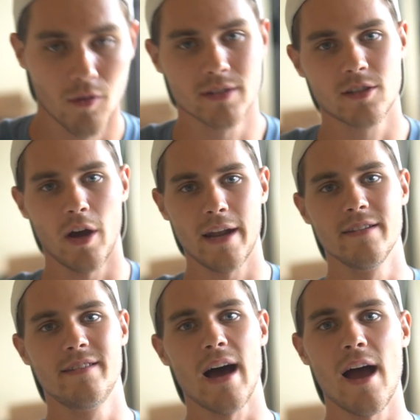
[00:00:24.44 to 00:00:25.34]
Let's go ahead
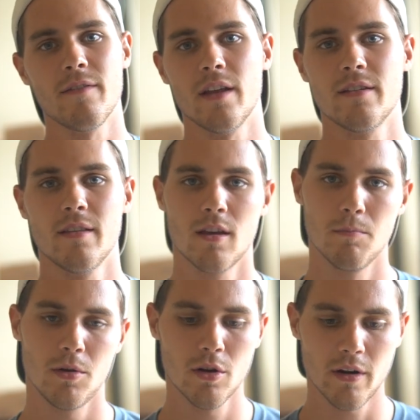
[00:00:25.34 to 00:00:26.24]
and dive into the
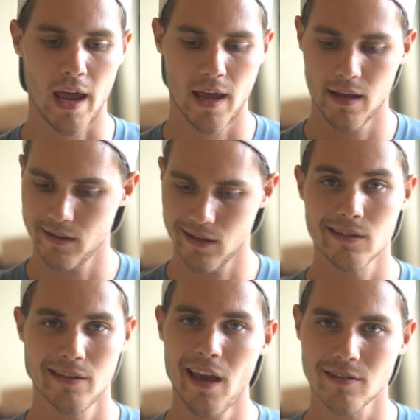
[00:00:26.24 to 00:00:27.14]
computer and
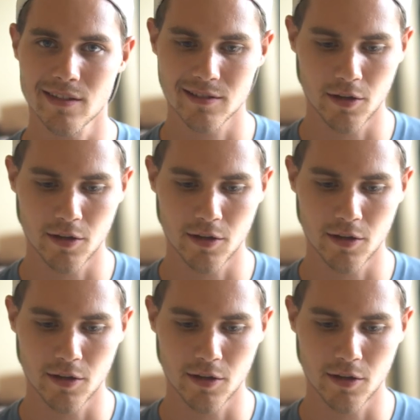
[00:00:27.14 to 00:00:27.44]
let's get